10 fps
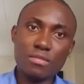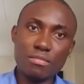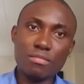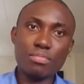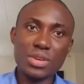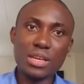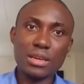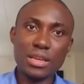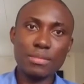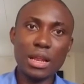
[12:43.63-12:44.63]

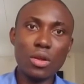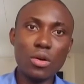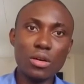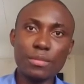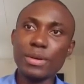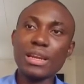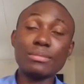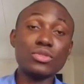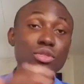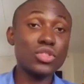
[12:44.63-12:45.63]
bring him along. But
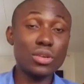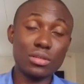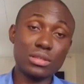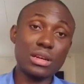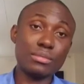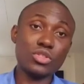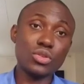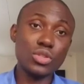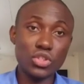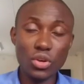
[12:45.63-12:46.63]
I'm so shocked. I'm
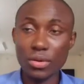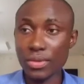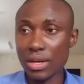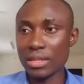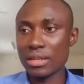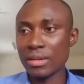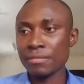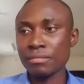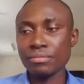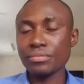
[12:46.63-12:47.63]
so shocked that
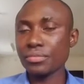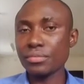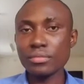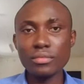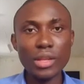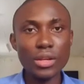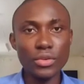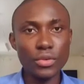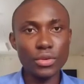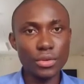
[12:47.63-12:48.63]

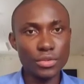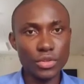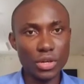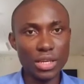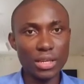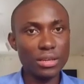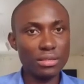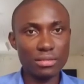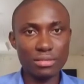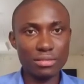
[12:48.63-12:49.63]

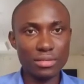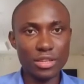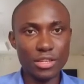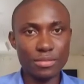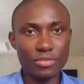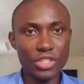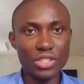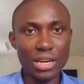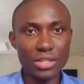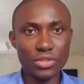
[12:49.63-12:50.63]
Doggy,
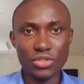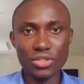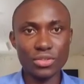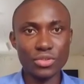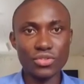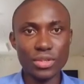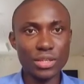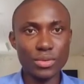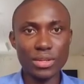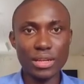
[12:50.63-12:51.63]
Rachel had to just go straight
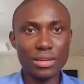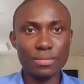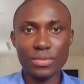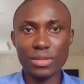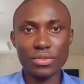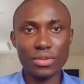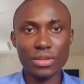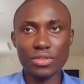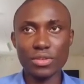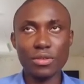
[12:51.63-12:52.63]
away and bring
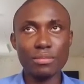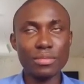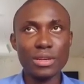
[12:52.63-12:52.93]
Doggy to come